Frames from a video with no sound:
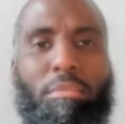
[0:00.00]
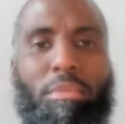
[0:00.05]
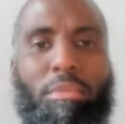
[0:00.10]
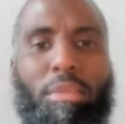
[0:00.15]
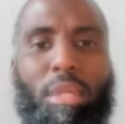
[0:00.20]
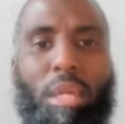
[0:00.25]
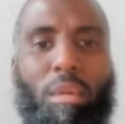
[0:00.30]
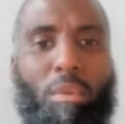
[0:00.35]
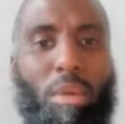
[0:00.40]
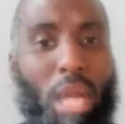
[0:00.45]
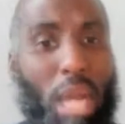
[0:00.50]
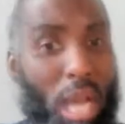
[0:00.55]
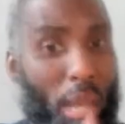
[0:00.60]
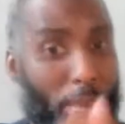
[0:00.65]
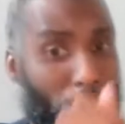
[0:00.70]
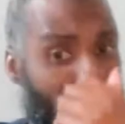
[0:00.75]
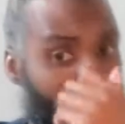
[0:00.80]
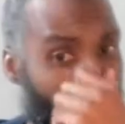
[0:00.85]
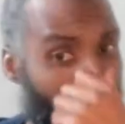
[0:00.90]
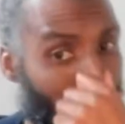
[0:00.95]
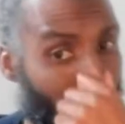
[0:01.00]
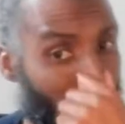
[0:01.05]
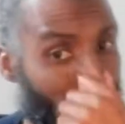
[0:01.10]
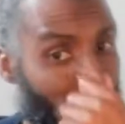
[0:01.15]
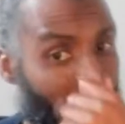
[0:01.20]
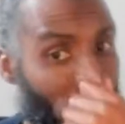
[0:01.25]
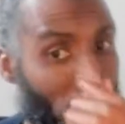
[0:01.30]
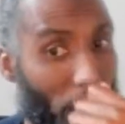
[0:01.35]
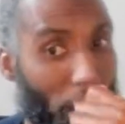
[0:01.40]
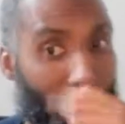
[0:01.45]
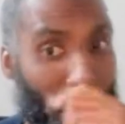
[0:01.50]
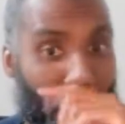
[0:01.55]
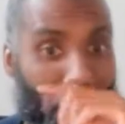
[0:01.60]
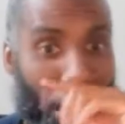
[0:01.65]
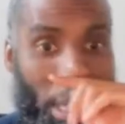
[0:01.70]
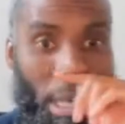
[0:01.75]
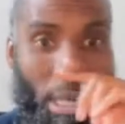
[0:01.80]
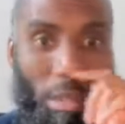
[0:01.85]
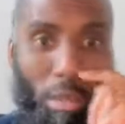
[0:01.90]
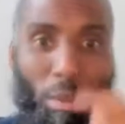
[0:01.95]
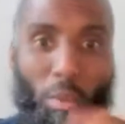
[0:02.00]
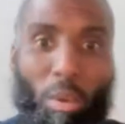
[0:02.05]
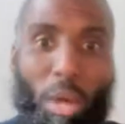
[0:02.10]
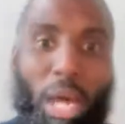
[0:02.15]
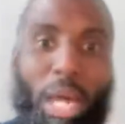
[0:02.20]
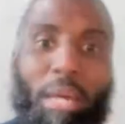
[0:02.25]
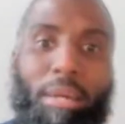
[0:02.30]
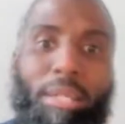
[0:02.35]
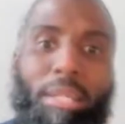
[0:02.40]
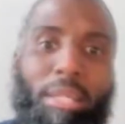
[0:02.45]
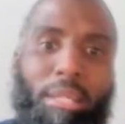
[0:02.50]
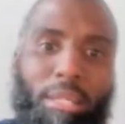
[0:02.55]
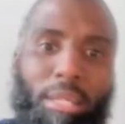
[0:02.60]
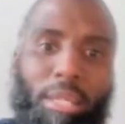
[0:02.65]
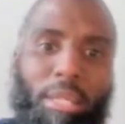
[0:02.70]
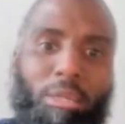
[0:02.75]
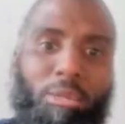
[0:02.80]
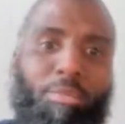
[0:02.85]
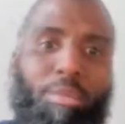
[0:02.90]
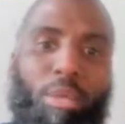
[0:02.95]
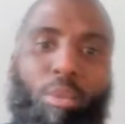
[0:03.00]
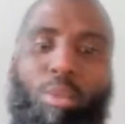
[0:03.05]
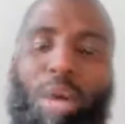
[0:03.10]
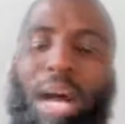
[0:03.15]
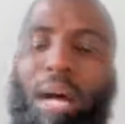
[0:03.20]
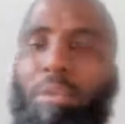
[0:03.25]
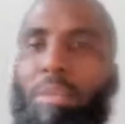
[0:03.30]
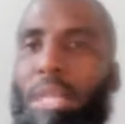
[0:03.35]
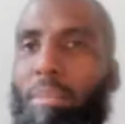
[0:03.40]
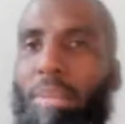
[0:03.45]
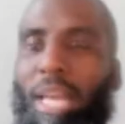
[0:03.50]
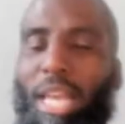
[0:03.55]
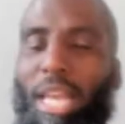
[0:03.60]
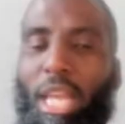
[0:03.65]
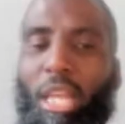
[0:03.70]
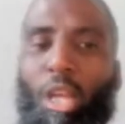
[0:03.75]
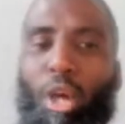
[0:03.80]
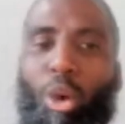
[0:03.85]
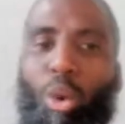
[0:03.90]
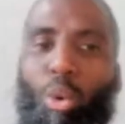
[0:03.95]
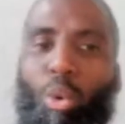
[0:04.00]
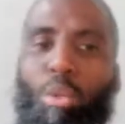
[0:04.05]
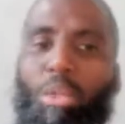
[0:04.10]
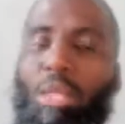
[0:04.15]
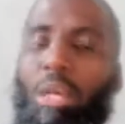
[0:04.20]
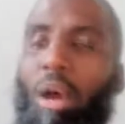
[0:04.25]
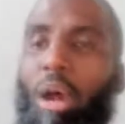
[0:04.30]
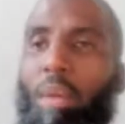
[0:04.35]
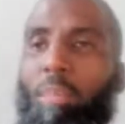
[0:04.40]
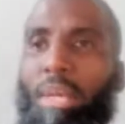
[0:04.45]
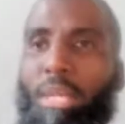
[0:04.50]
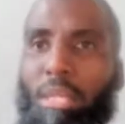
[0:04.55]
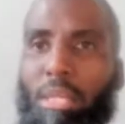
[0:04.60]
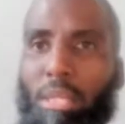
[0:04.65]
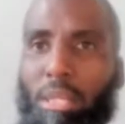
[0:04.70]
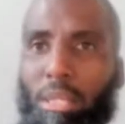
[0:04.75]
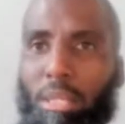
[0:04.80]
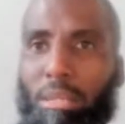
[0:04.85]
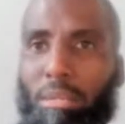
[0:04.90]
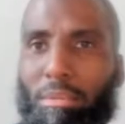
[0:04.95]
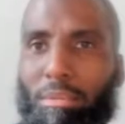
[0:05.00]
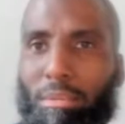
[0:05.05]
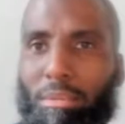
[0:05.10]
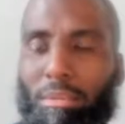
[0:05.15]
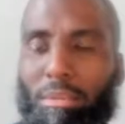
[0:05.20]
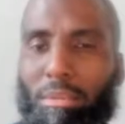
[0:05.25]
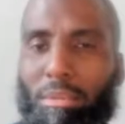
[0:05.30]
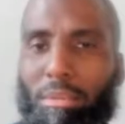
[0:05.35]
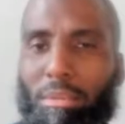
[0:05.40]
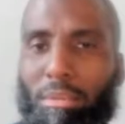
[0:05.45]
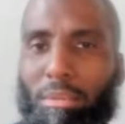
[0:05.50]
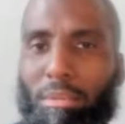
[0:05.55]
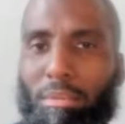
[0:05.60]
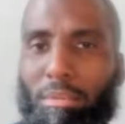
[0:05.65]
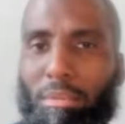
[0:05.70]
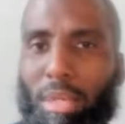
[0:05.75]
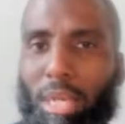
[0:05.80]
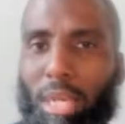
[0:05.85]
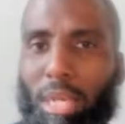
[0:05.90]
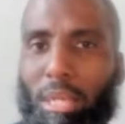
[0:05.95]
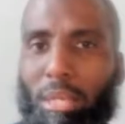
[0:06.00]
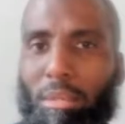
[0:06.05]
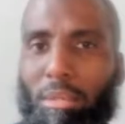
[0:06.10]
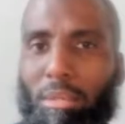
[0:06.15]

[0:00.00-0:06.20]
All right, what happens that it'll be wound up like an old garment, right?